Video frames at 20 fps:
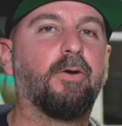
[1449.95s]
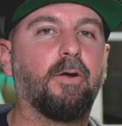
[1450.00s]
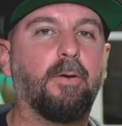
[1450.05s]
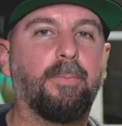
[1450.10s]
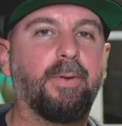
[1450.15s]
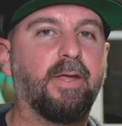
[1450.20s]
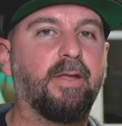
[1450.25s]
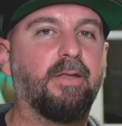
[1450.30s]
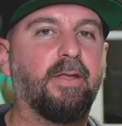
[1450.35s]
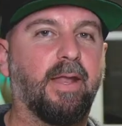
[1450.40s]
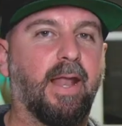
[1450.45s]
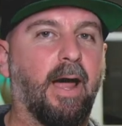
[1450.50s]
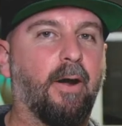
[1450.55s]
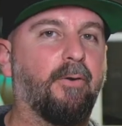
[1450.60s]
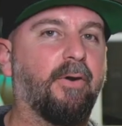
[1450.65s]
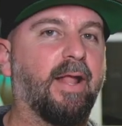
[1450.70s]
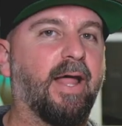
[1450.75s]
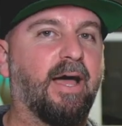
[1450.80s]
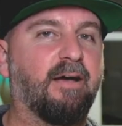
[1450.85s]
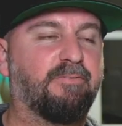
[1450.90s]
go to bed an
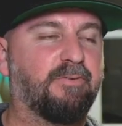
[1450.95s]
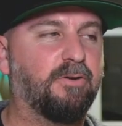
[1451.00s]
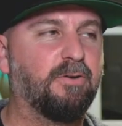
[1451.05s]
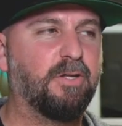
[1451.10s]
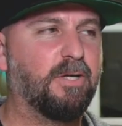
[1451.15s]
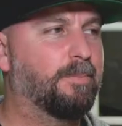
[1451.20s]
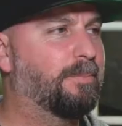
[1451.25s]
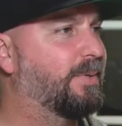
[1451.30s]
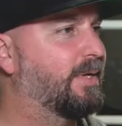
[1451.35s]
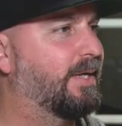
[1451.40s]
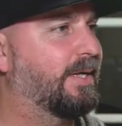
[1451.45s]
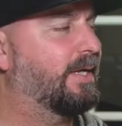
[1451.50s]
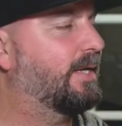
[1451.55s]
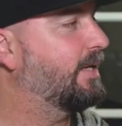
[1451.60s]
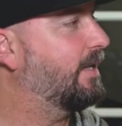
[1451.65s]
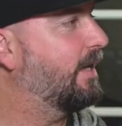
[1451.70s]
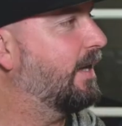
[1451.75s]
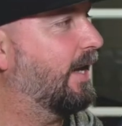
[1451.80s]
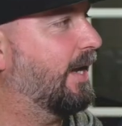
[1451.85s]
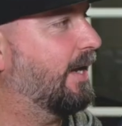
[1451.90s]
hour and a half earlier, but
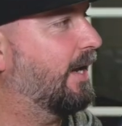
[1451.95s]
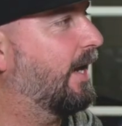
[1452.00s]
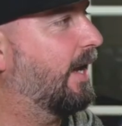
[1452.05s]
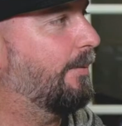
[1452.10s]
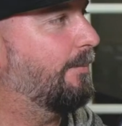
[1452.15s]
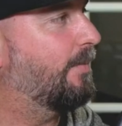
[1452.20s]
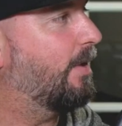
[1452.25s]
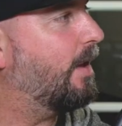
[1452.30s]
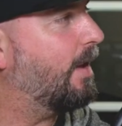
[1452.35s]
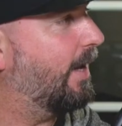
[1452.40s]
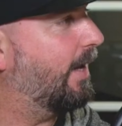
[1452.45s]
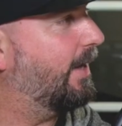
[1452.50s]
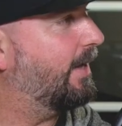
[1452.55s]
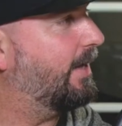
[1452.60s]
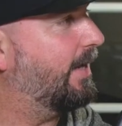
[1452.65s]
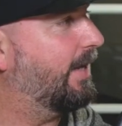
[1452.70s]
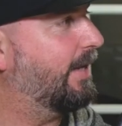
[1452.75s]
I'm not.